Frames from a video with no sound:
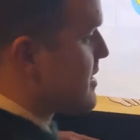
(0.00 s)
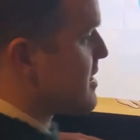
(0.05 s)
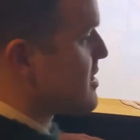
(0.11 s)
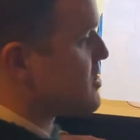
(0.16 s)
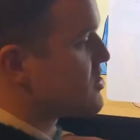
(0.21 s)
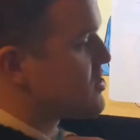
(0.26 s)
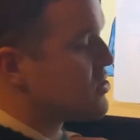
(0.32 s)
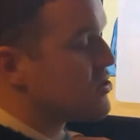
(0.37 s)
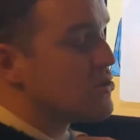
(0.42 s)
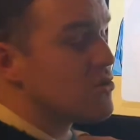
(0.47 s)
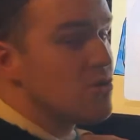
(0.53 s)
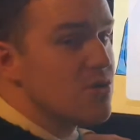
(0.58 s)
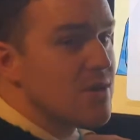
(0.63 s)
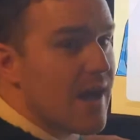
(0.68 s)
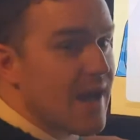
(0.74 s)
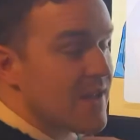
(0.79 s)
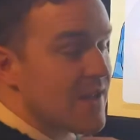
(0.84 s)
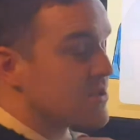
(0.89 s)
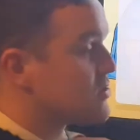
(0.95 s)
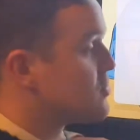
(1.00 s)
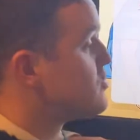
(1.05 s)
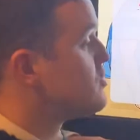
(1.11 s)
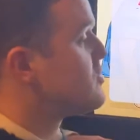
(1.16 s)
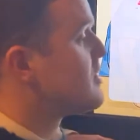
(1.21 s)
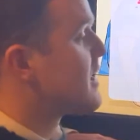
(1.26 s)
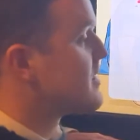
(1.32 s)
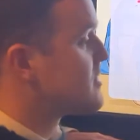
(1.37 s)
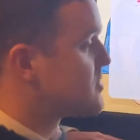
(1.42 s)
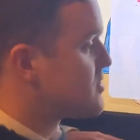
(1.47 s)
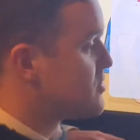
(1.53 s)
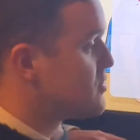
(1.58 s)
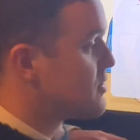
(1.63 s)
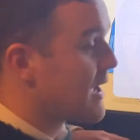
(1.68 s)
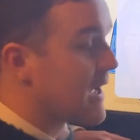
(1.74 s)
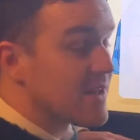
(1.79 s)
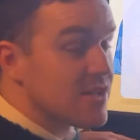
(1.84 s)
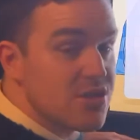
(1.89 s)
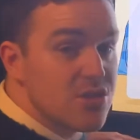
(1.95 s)
2 add 2 add 2
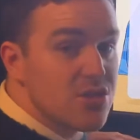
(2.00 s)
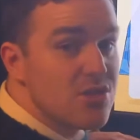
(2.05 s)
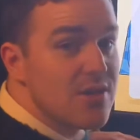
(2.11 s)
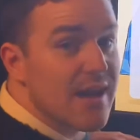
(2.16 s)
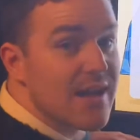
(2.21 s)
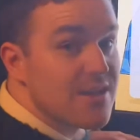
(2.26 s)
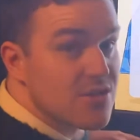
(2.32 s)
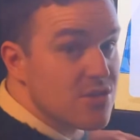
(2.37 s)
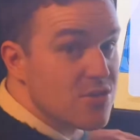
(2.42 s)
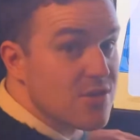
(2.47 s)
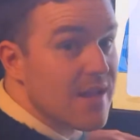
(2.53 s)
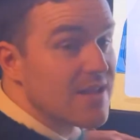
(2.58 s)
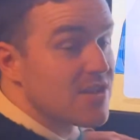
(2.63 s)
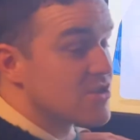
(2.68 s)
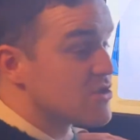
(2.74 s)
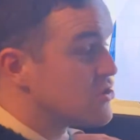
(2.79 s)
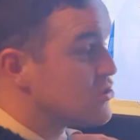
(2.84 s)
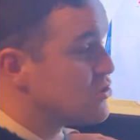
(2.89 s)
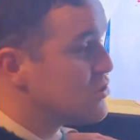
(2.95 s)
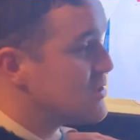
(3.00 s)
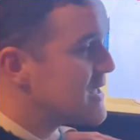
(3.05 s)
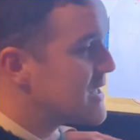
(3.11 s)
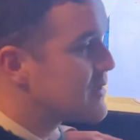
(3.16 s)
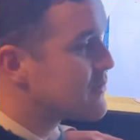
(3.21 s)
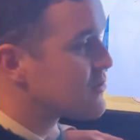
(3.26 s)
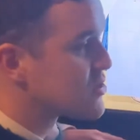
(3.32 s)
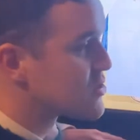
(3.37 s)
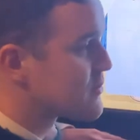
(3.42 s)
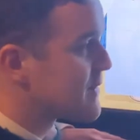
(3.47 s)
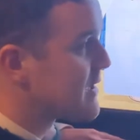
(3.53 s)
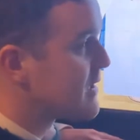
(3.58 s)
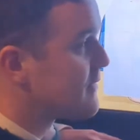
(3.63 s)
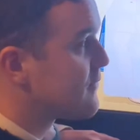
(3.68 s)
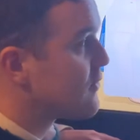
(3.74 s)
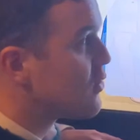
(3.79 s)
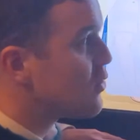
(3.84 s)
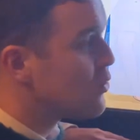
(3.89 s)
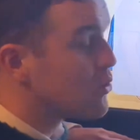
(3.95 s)
add 2 add 2 add 2 equals 12.
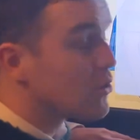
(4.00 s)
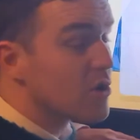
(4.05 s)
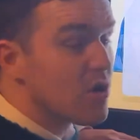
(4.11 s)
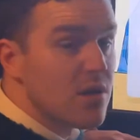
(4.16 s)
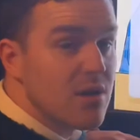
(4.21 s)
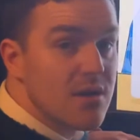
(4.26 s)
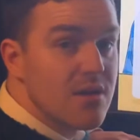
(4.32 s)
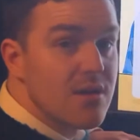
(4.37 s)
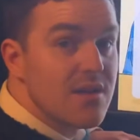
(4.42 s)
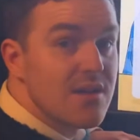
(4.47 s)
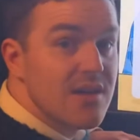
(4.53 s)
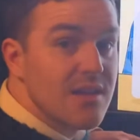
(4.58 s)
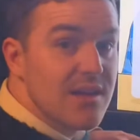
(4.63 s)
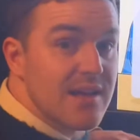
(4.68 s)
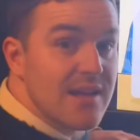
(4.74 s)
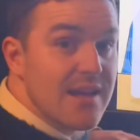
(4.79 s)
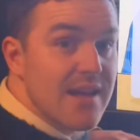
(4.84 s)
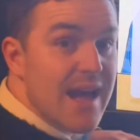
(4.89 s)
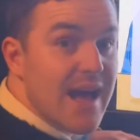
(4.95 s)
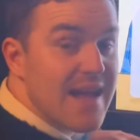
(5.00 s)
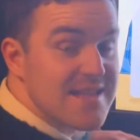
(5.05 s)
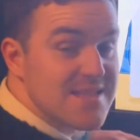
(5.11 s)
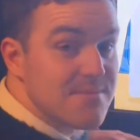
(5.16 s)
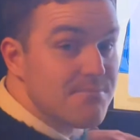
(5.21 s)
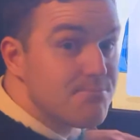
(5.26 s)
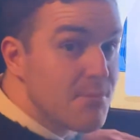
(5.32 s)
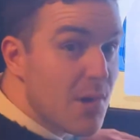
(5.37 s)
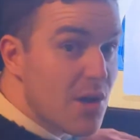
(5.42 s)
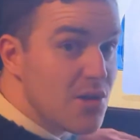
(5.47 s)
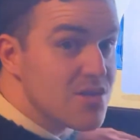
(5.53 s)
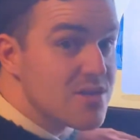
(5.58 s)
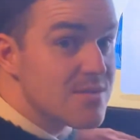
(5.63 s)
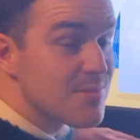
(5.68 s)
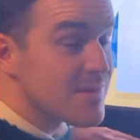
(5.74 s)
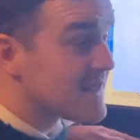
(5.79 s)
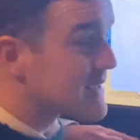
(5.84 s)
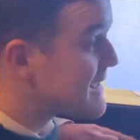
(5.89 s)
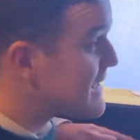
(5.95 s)
Or, as a
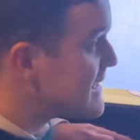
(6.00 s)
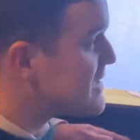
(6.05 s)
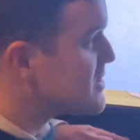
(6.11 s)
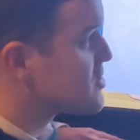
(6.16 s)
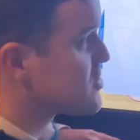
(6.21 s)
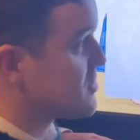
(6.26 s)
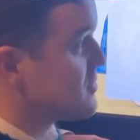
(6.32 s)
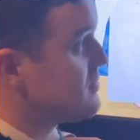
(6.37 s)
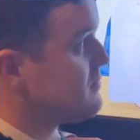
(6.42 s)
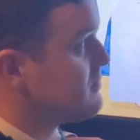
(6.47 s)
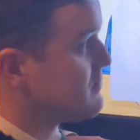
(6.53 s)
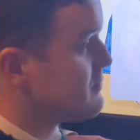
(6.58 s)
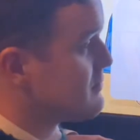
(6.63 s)
multiplication,